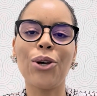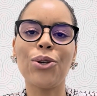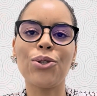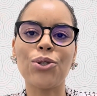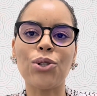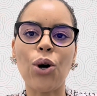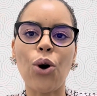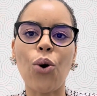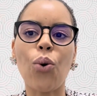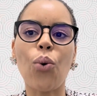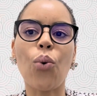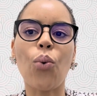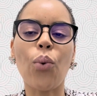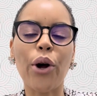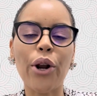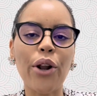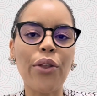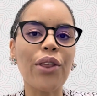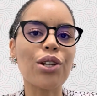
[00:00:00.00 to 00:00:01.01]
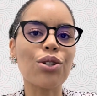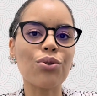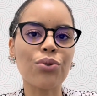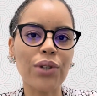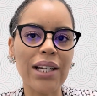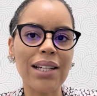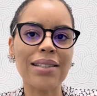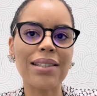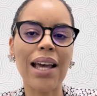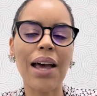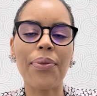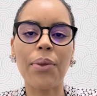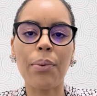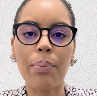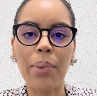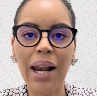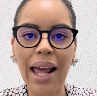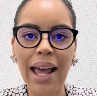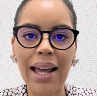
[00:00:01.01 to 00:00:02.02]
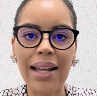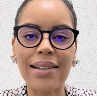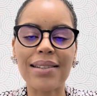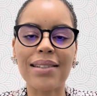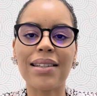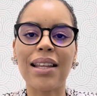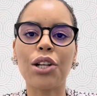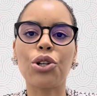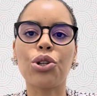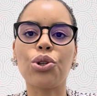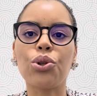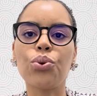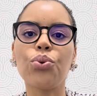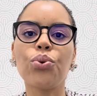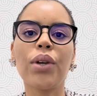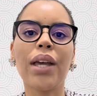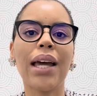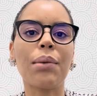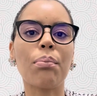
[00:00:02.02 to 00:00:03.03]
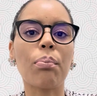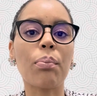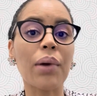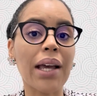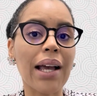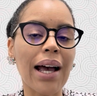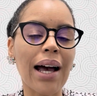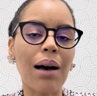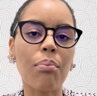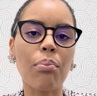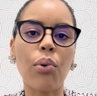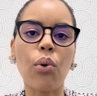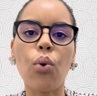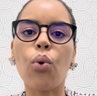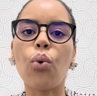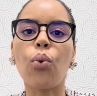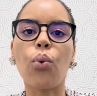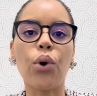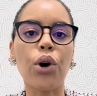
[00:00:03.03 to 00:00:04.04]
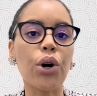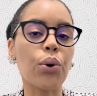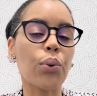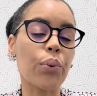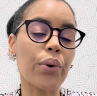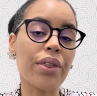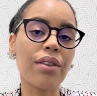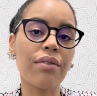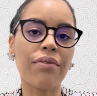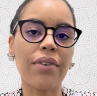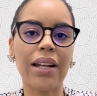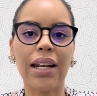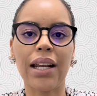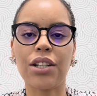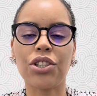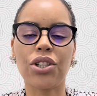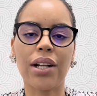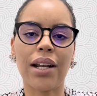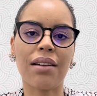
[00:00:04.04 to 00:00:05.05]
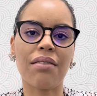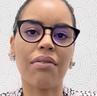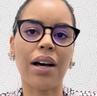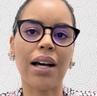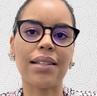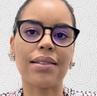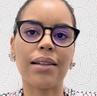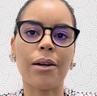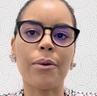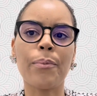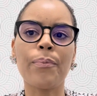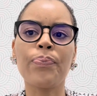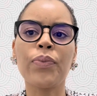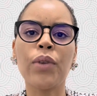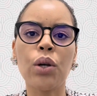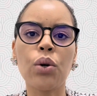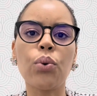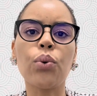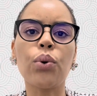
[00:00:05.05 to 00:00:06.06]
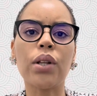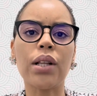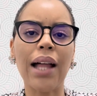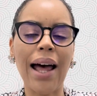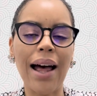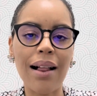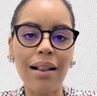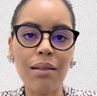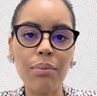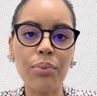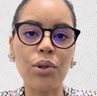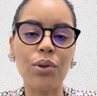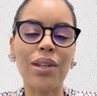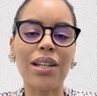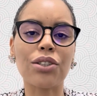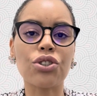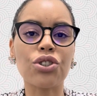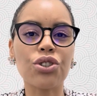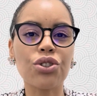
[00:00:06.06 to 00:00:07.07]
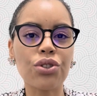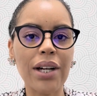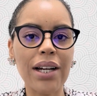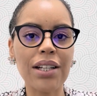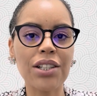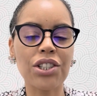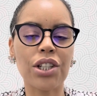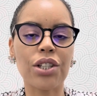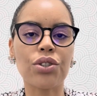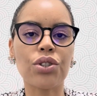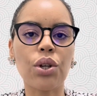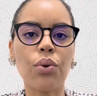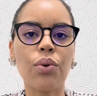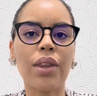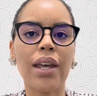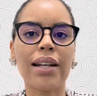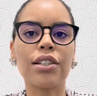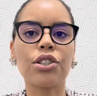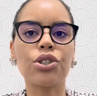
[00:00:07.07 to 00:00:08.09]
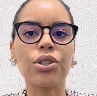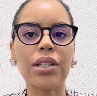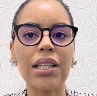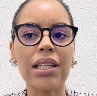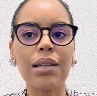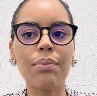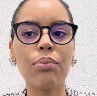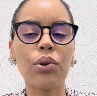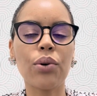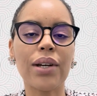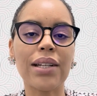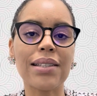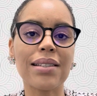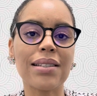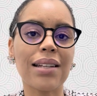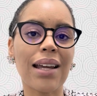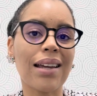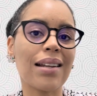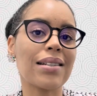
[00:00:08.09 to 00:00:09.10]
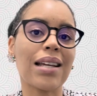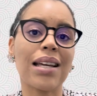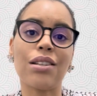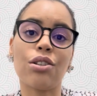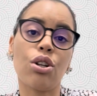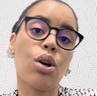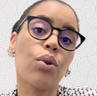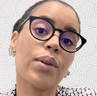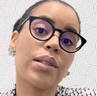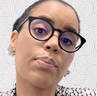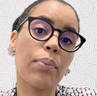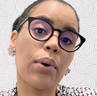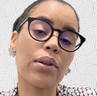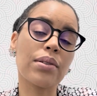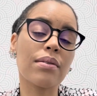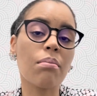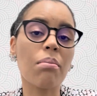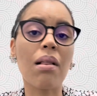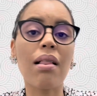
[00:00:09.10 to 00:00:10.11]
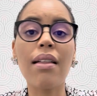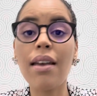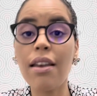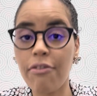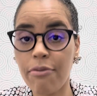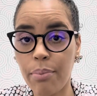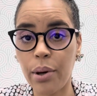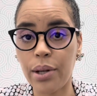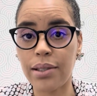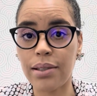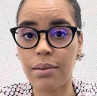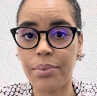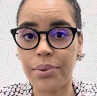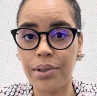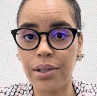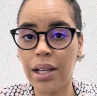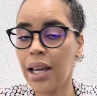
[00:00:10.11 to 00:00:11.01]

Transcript: So what are the tricks and the plans that you can pick up or work with the financial advisor who will help you then structure so that to keep your estate as low as possible, if possible?